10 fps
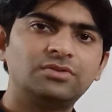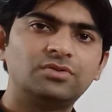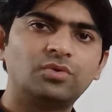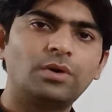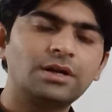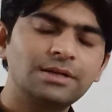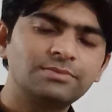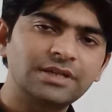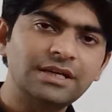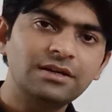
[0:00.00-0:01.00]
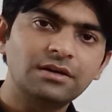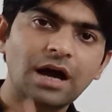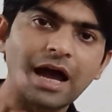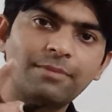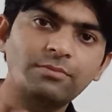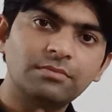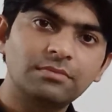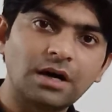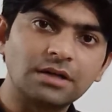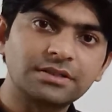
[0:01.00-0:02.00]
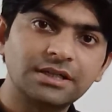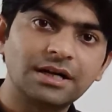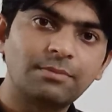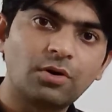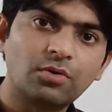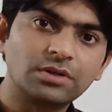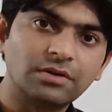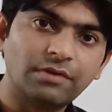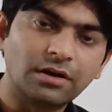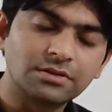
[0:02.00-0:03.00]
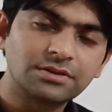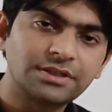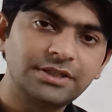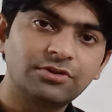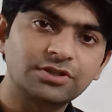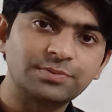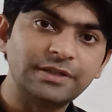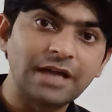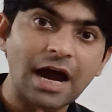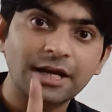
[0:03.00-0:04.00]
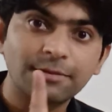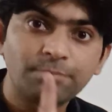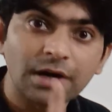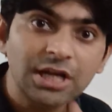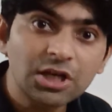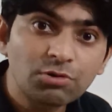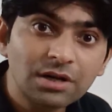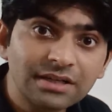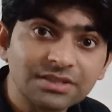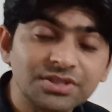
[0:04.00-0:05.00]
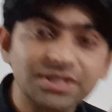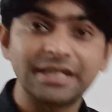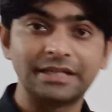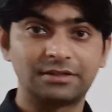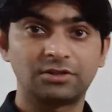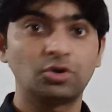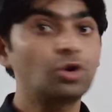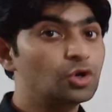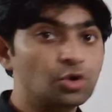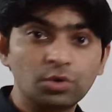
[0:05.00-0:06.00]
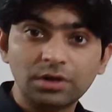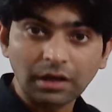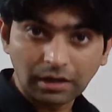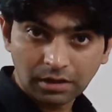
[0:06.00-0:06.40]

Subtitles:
So what I am saying, I am asking about the velocity or speed at a particular instant, not total.